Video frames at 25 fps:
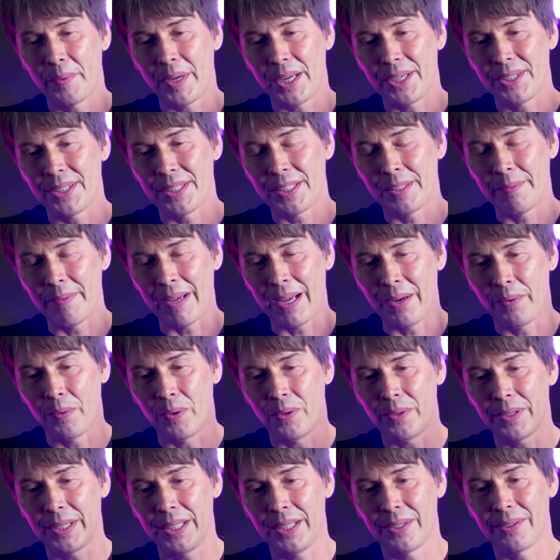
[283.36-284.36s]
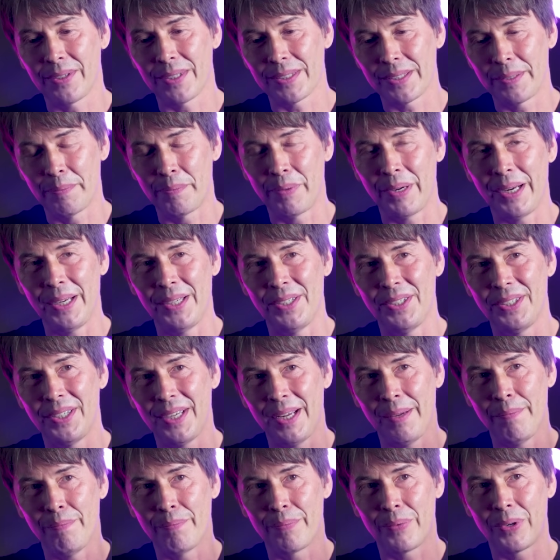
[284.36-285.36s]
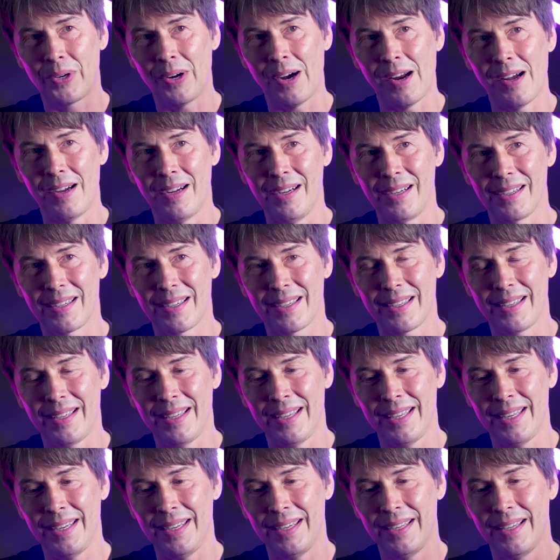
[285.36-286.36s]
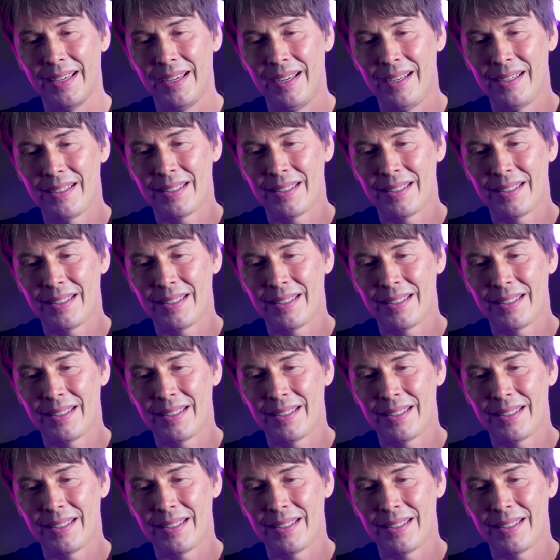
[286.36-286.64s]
which is about walking across a bridge in Prague in